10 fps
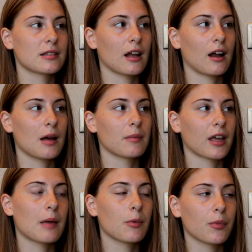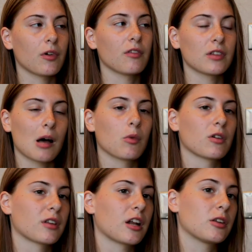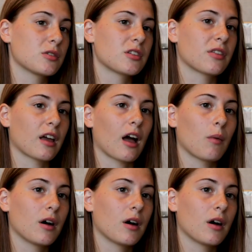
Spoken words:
is that I'm capable of a lot more than I used to think I